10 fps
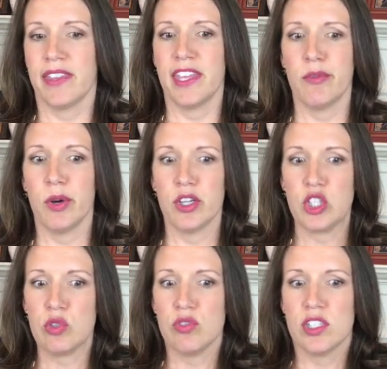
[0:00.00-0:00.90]
They
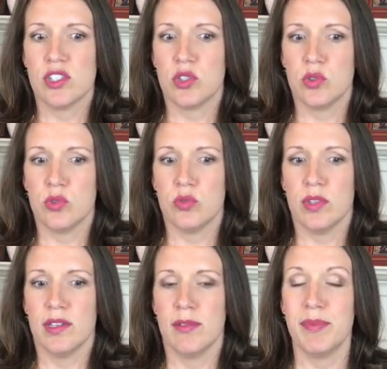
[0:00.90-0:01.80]
weren't used to
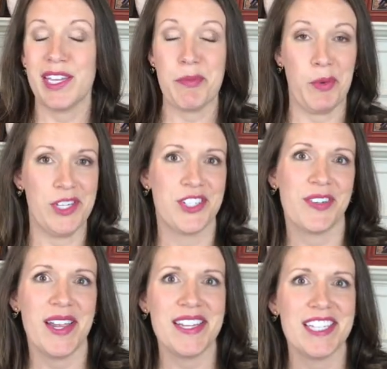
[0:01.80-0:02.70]
being
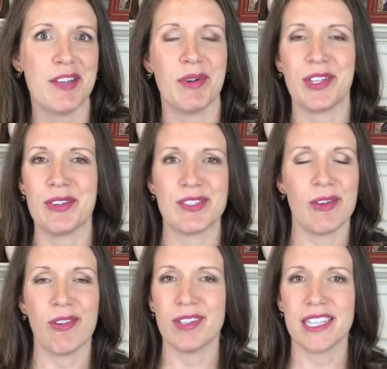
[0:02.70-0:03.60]
moisturized. They weren't used to
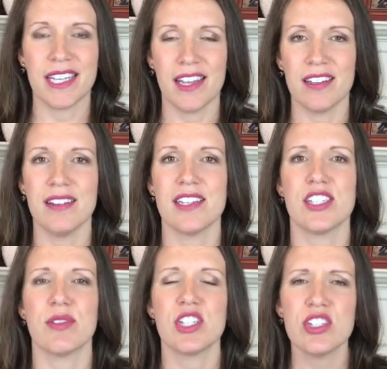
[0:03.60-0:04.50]
holding color. And
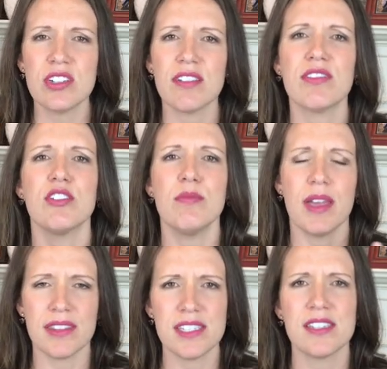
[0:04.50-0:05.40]
so it took a few
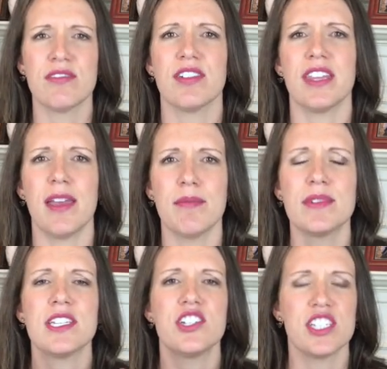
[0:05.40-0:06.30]
months for
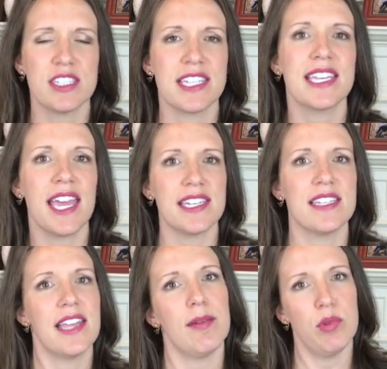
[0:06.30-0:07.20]
them to just get
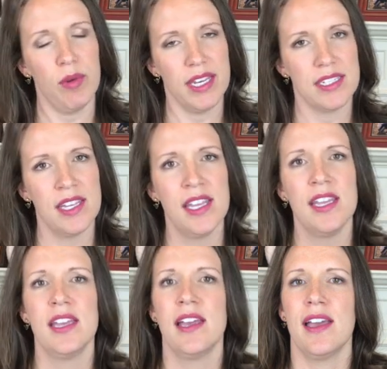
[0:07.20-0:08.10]
to that point.
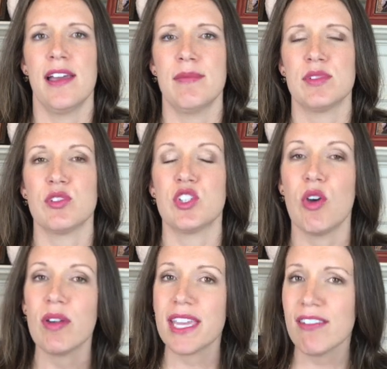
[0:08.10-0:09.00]
So
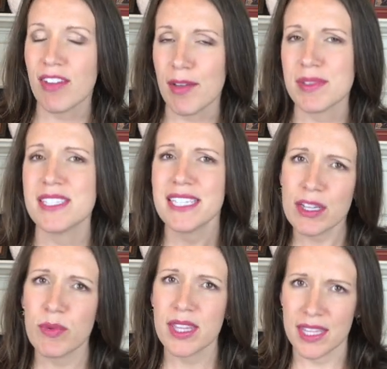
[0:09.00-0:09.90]
don't give up, stick
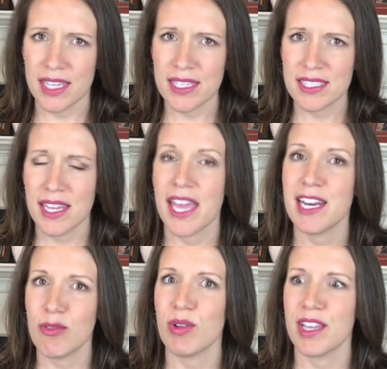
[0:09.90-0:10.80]
with it,
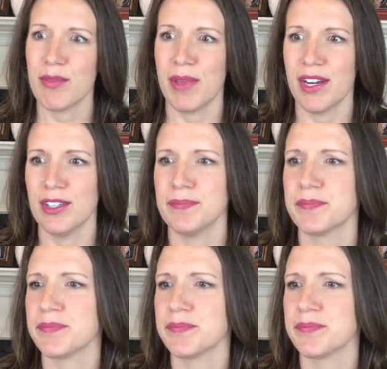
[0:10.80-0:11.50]
and it will get better.